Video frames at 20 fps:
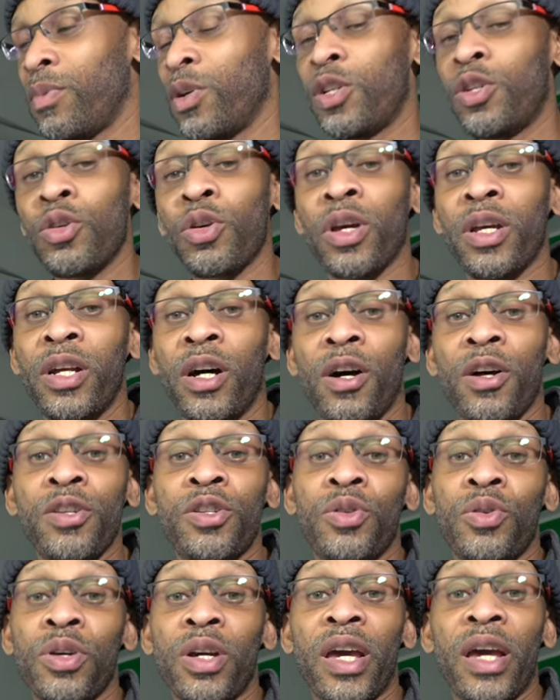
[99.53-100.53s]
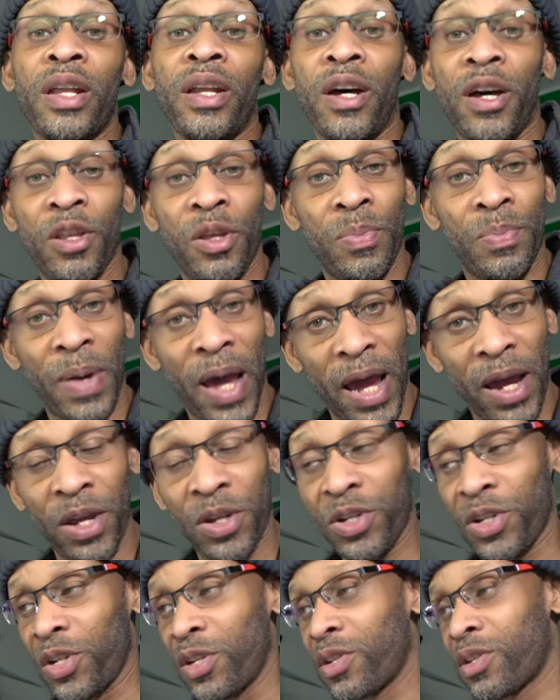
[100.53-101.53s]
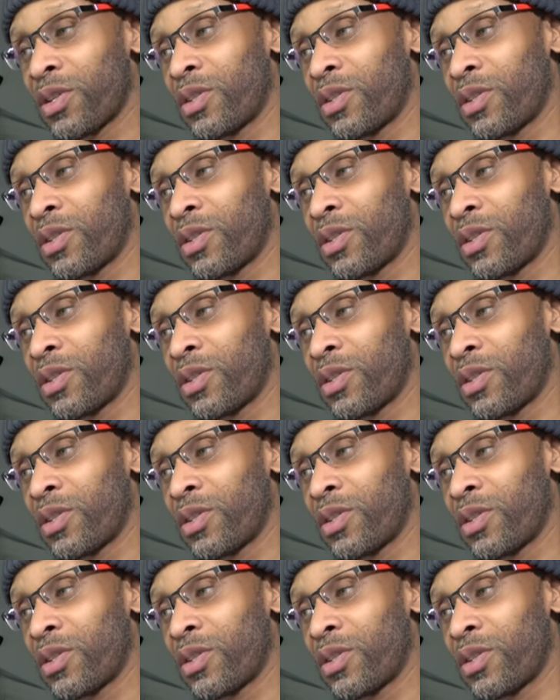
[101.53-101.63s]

But you can also get other packages.